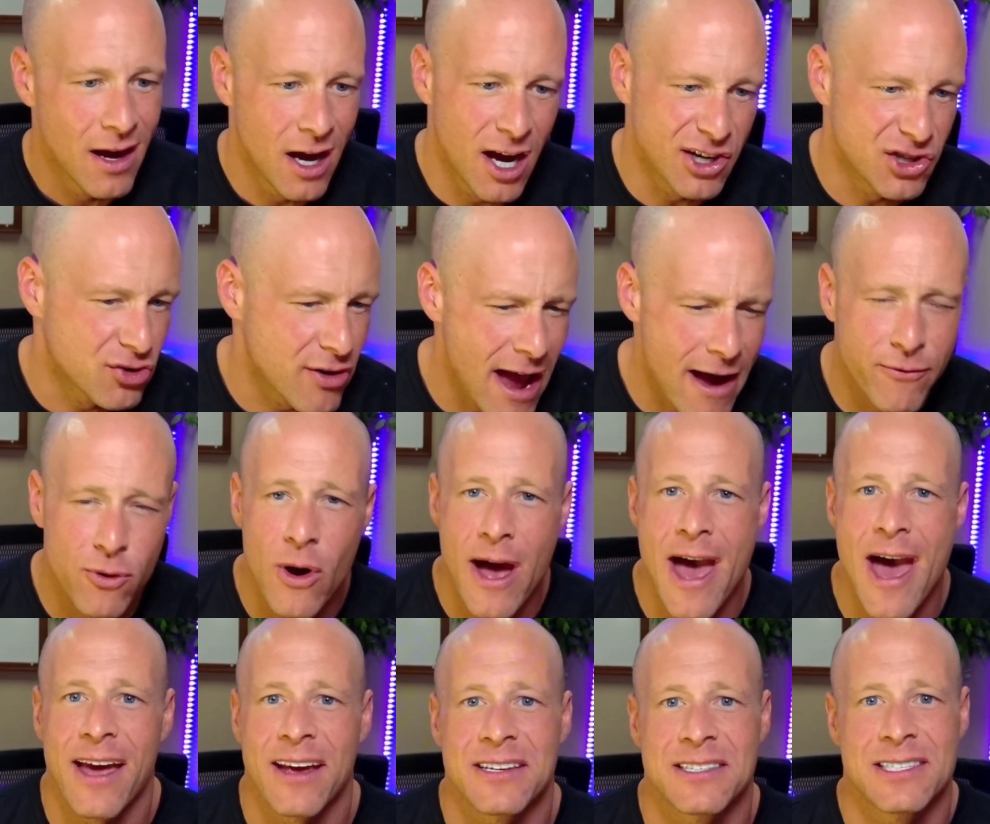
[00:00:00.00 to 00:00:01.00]
travel
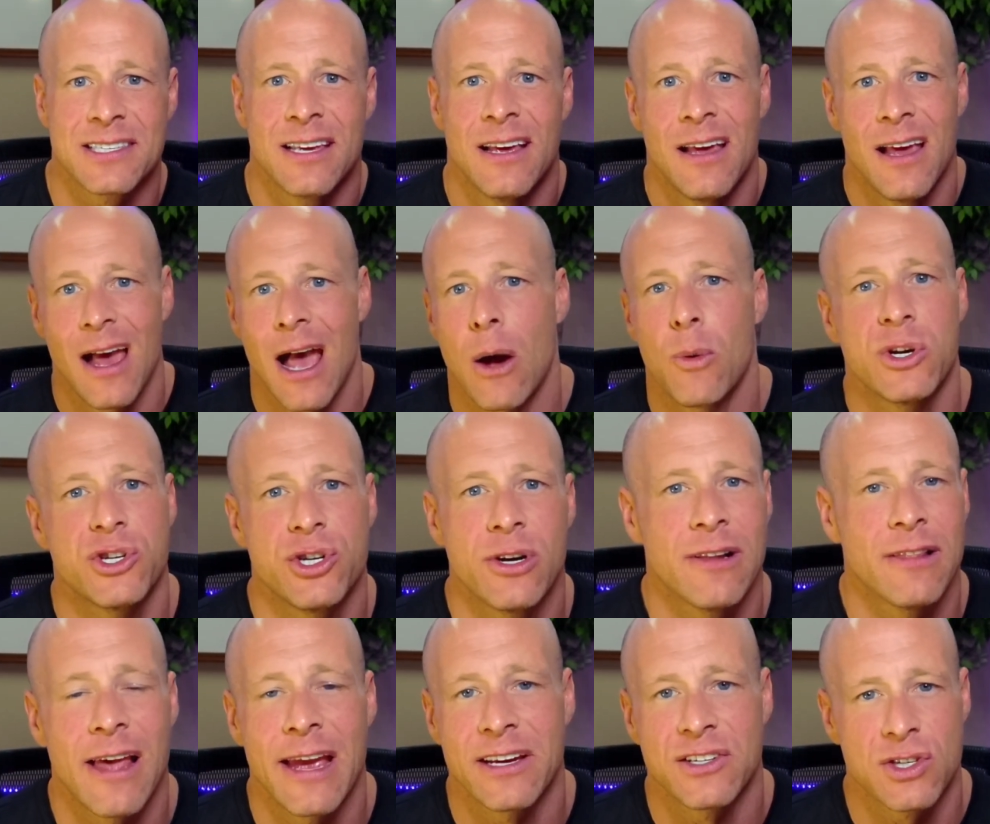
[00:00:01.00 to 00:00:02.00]
hacks. I want you to
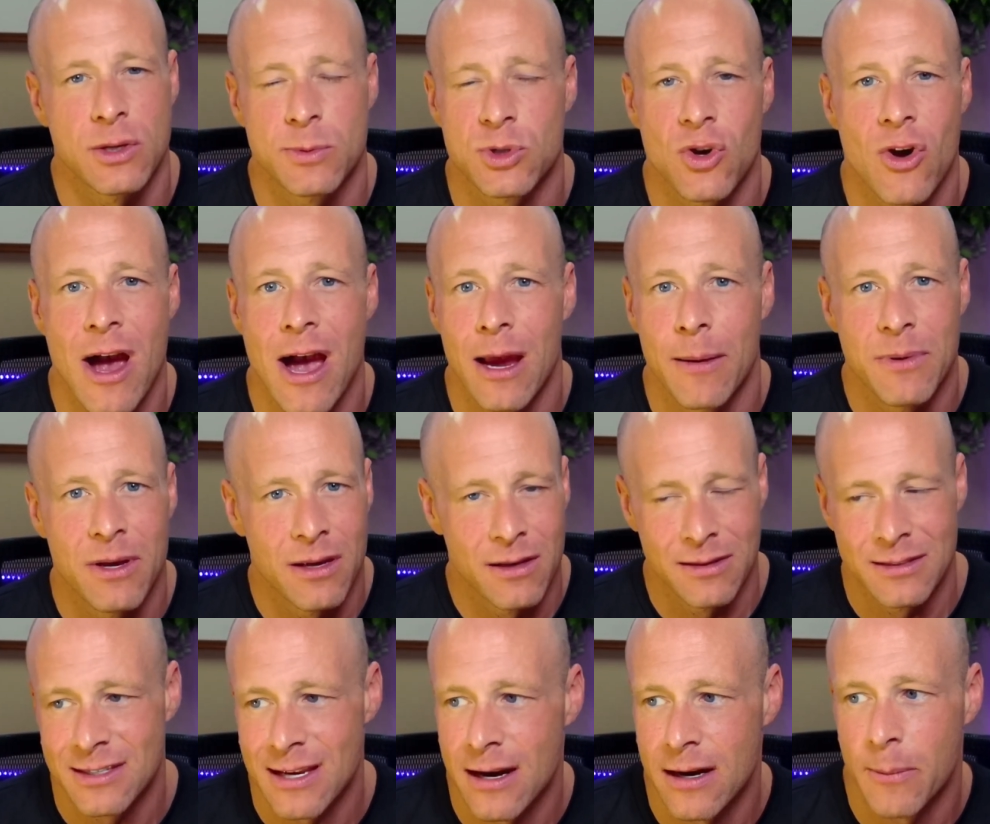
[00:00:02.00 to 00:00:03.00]
like, subscribe,
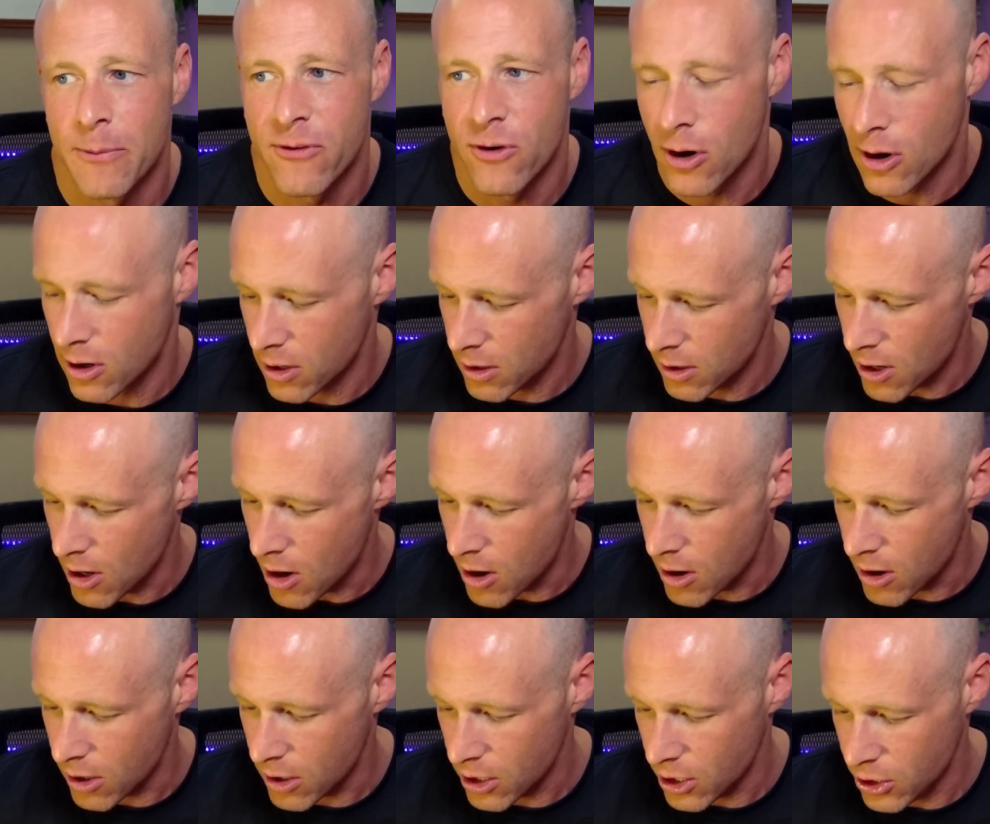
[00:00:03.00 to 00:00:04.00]
sign up for
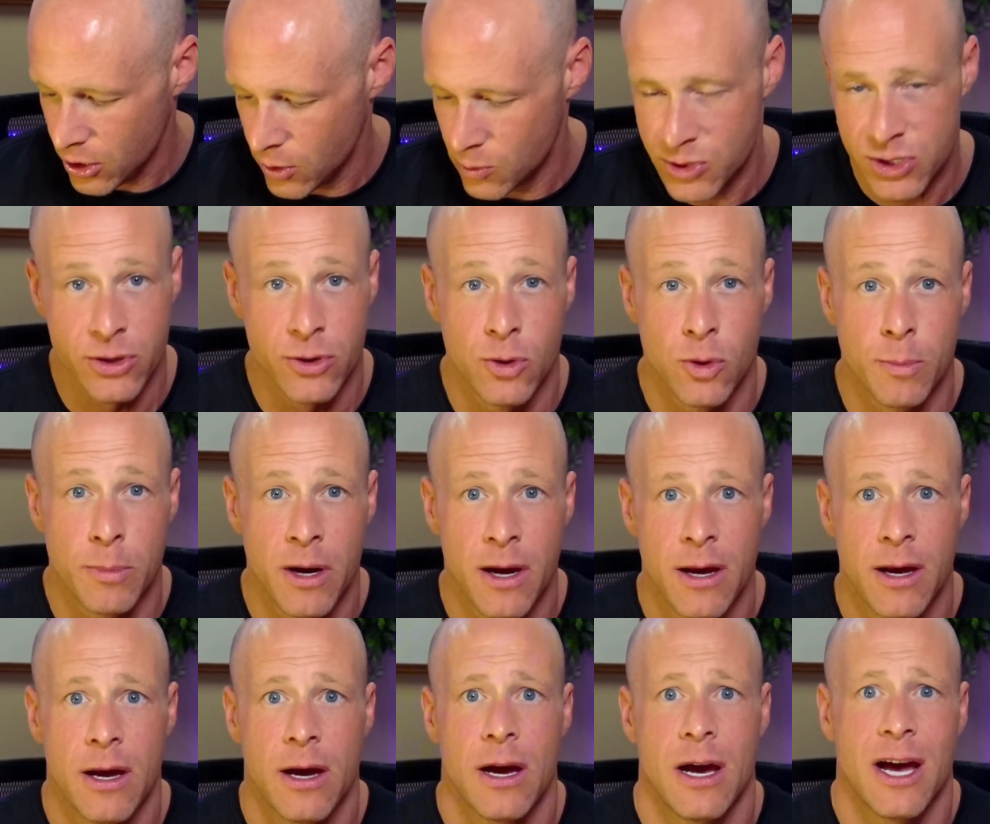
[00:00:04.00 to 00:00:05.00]
our YouTube
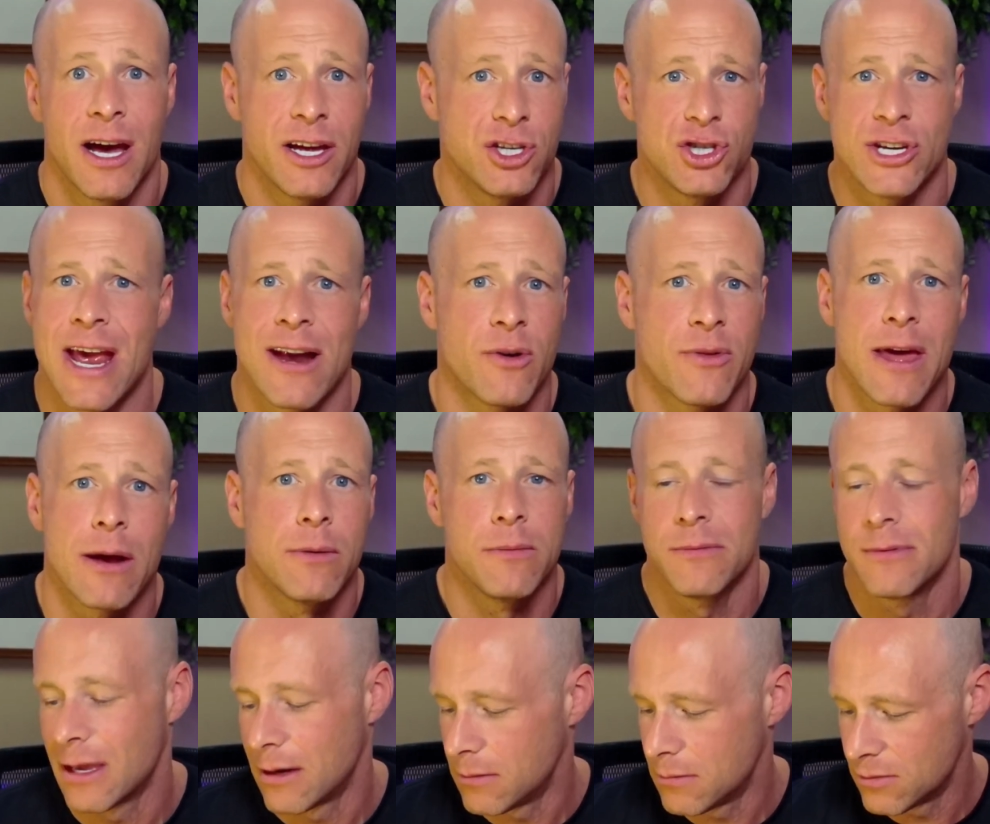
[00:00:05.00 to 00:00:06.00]
channel.
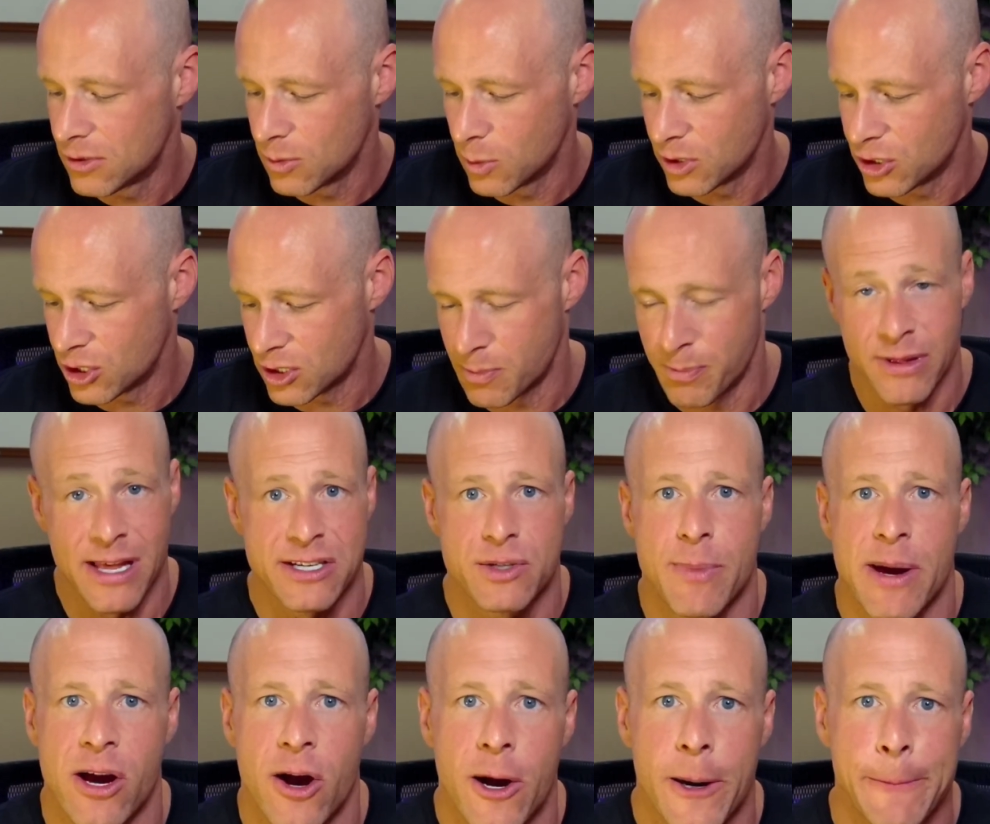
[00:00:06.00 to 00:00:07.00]
That would just bless
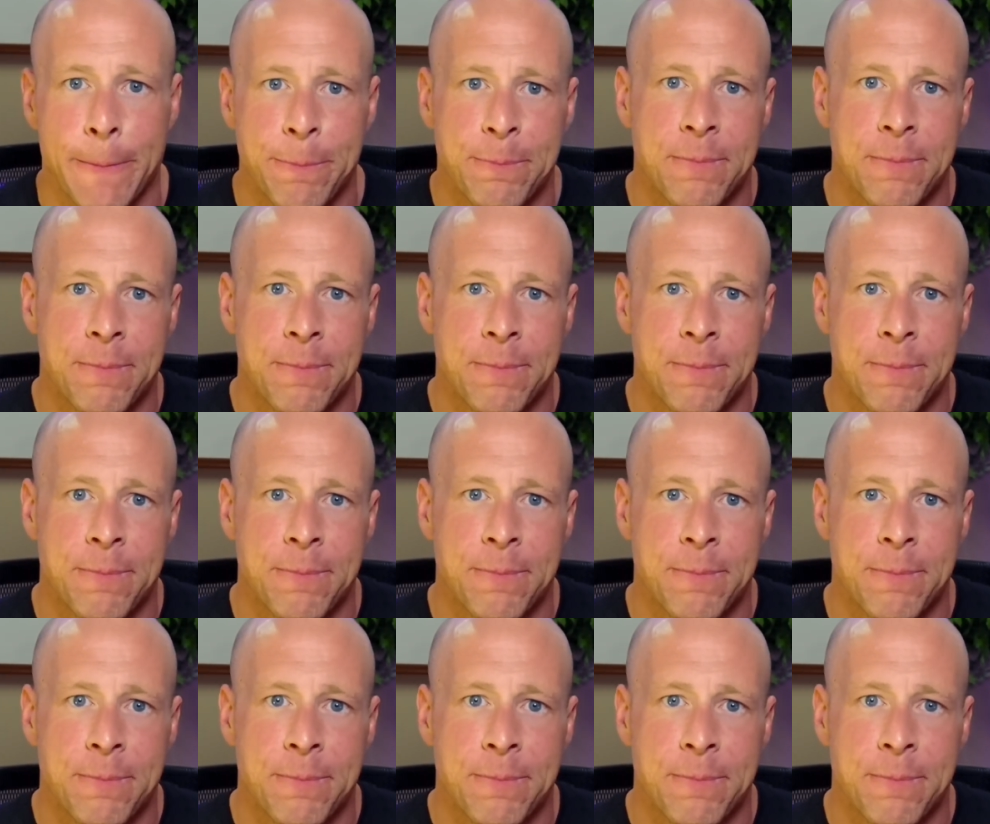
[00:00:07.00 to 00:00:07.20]
my heart.